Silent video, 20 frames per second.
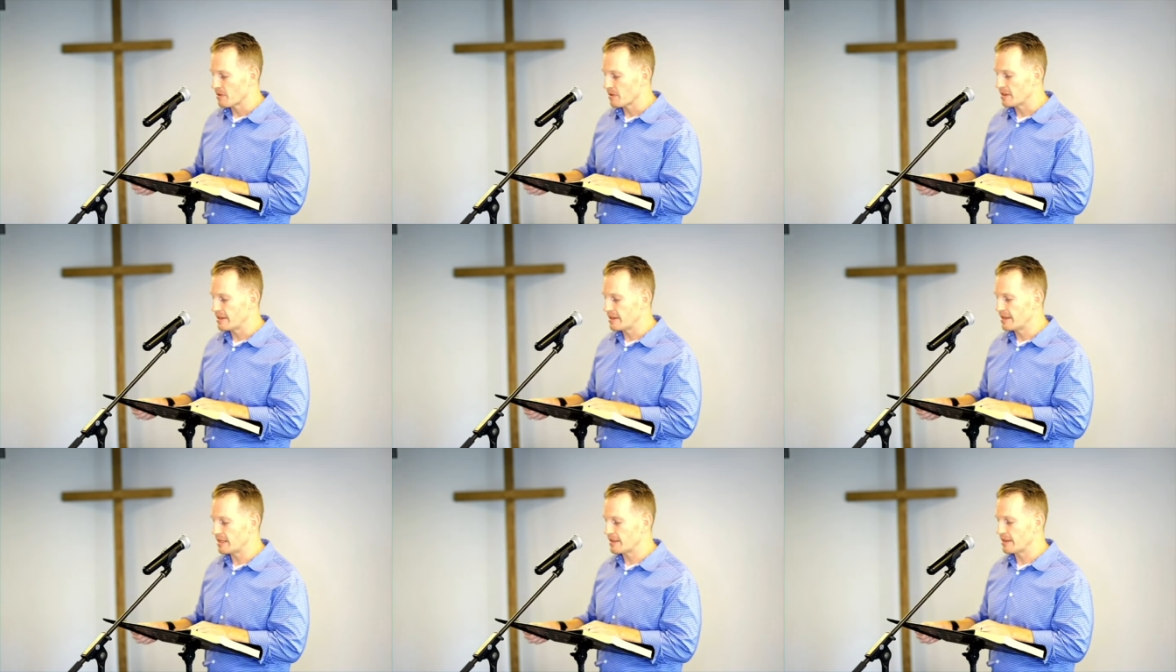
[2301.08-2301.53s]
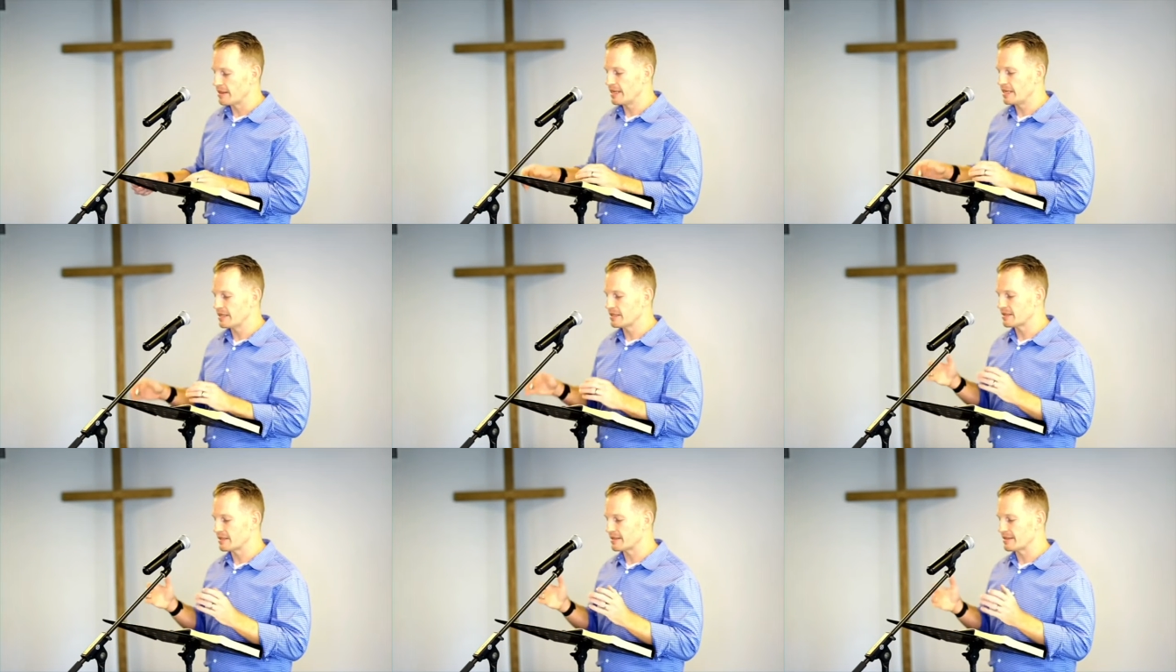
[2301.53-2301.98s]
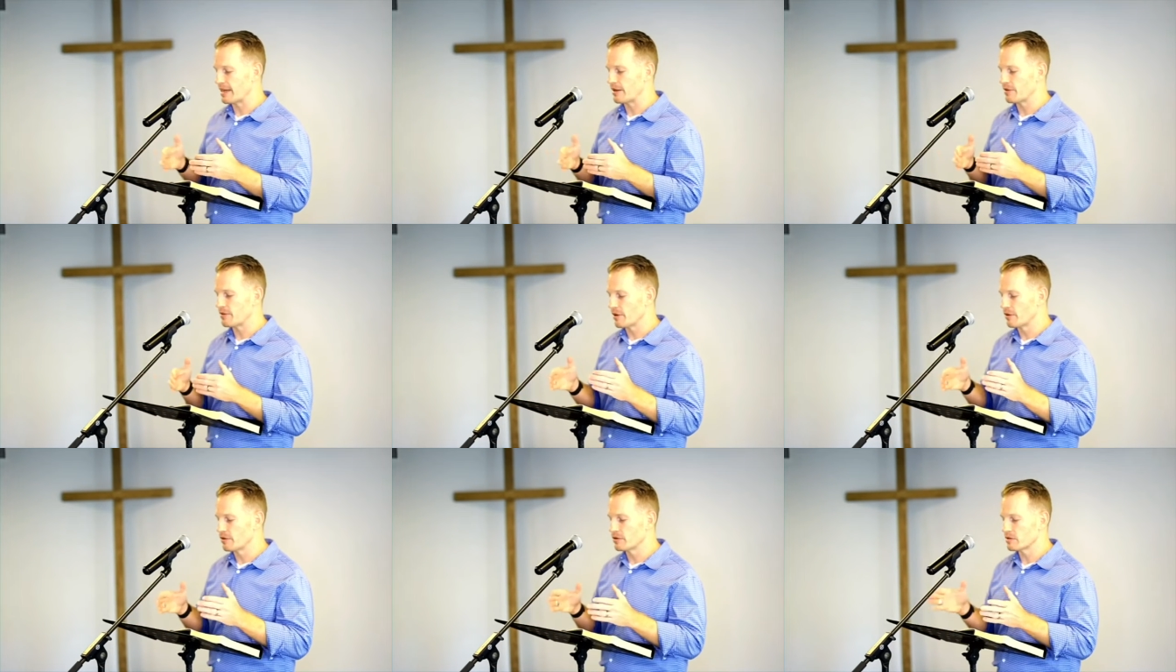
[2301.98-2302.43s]
The, these,
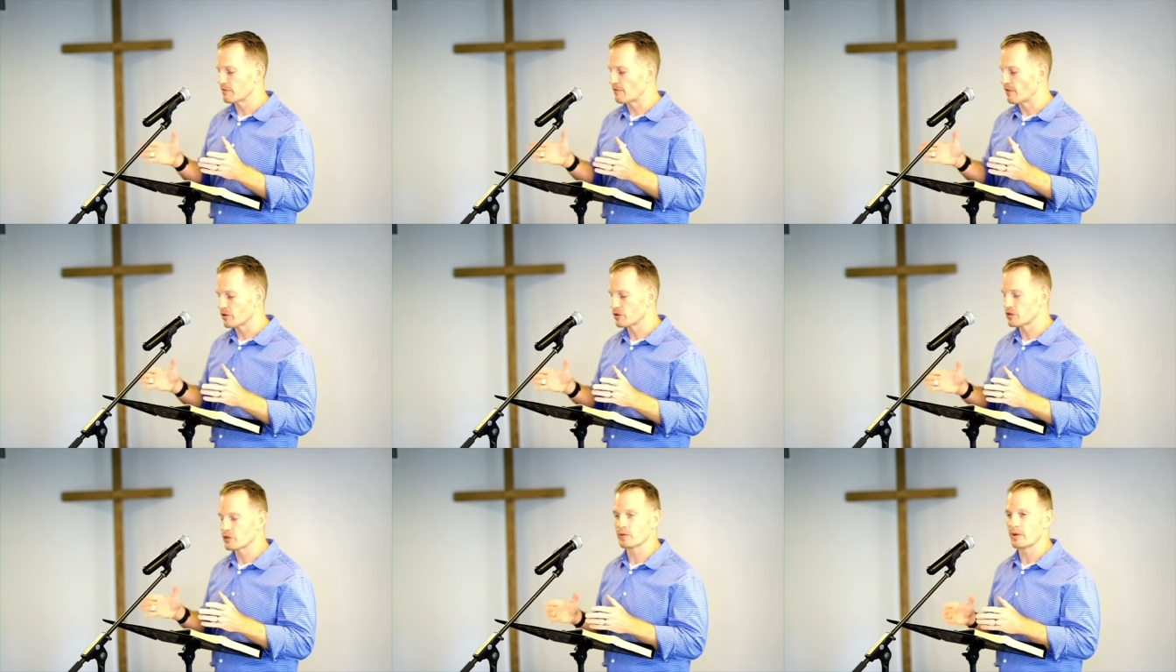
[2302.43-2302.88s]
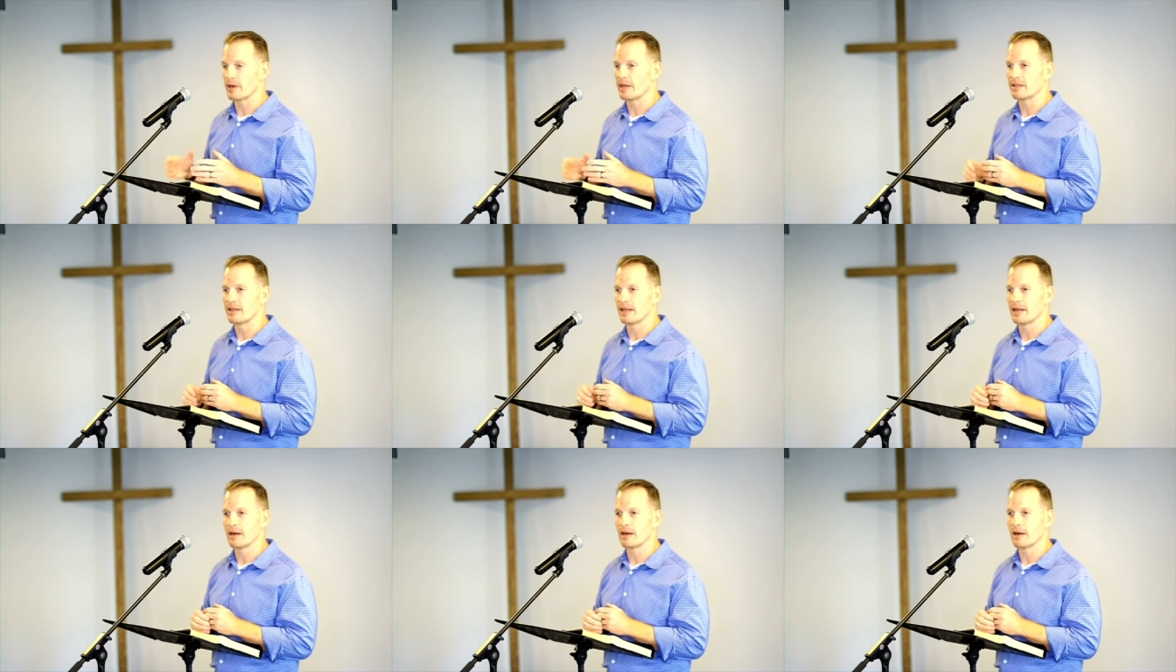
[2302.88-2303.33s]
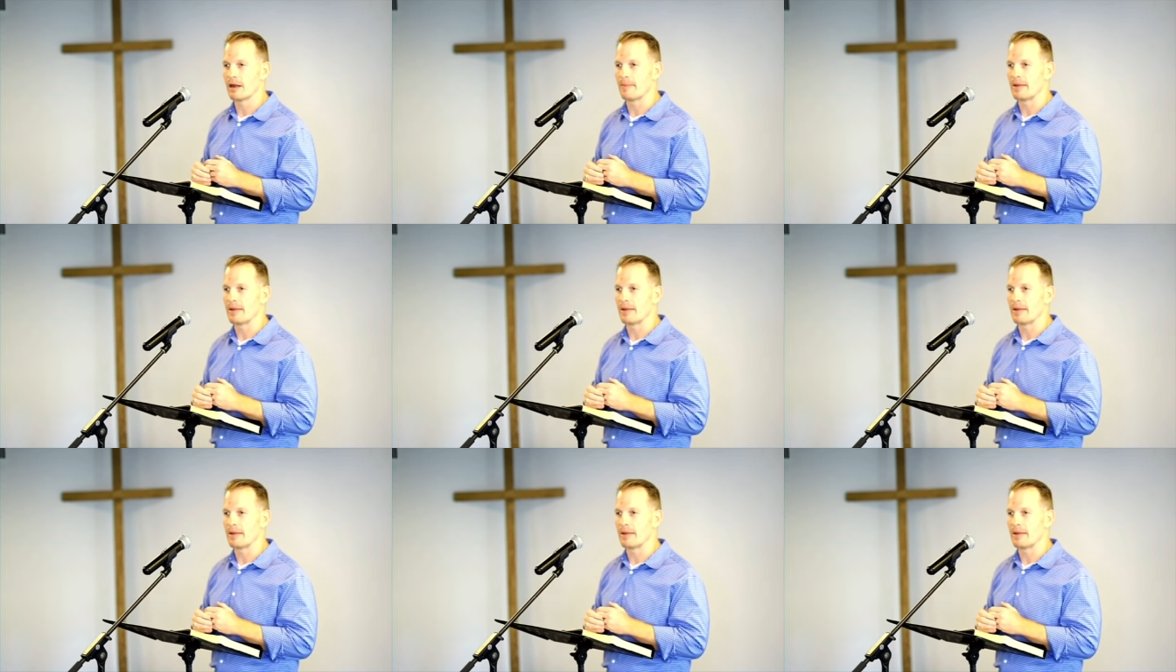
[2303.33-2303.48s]
that, those verses right there,